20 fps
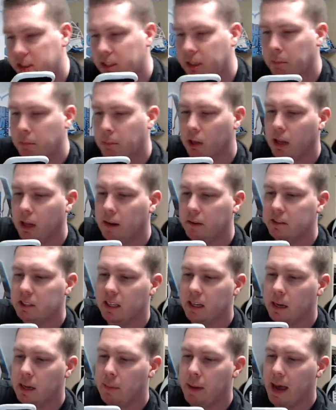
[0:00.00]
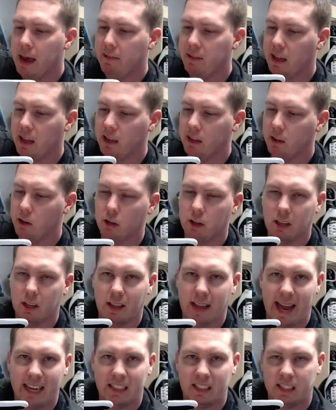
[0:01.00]
gloves end up having like a little
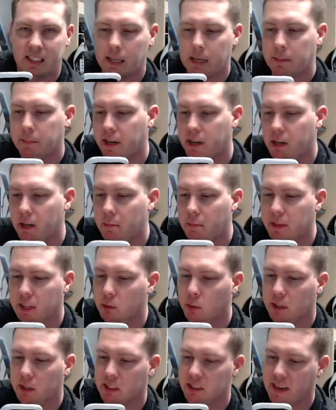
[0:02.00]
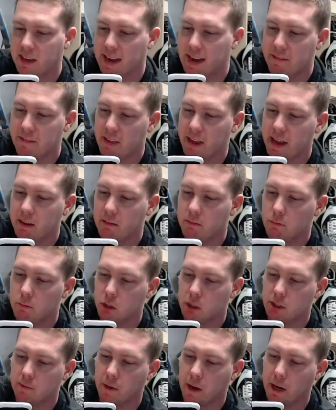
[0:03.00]
elastic up there, but this one doesn't have that, which is
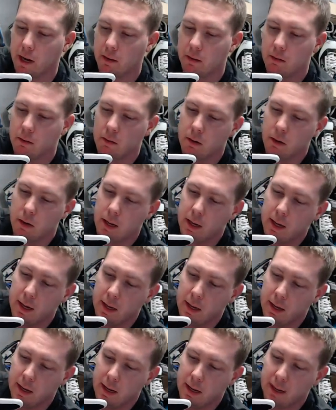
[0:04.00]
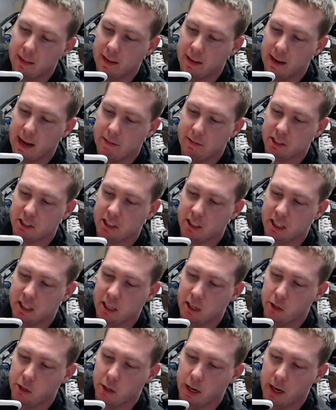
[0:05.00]
fine. And then obviously
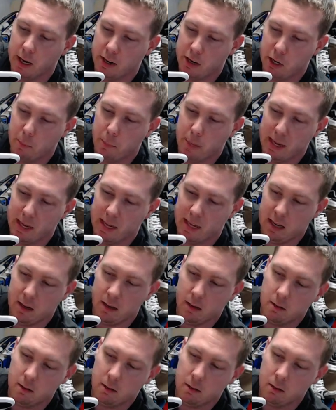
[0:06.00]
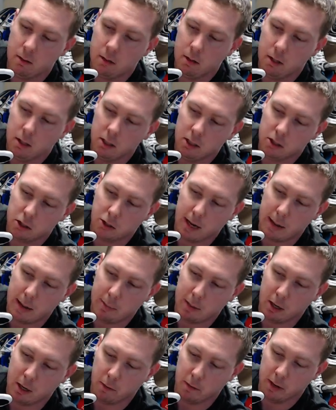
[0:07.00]
your, uh, your pinky strapping
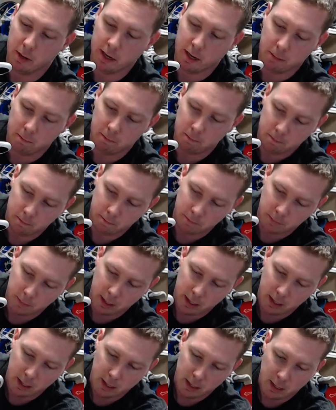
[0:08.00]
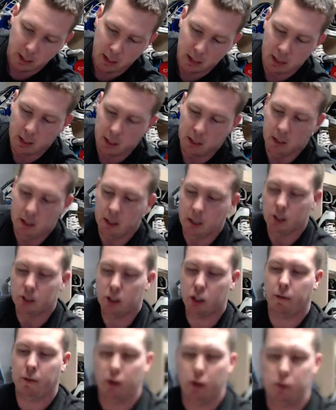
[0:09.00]
over there. So
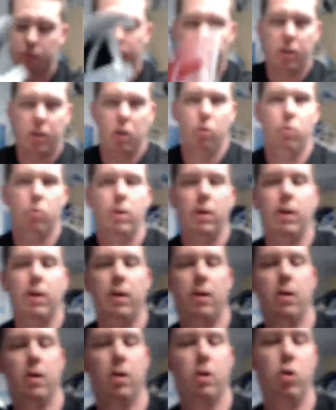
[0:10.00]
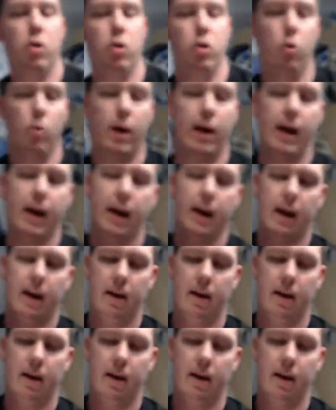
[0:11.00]
for those of you who uh,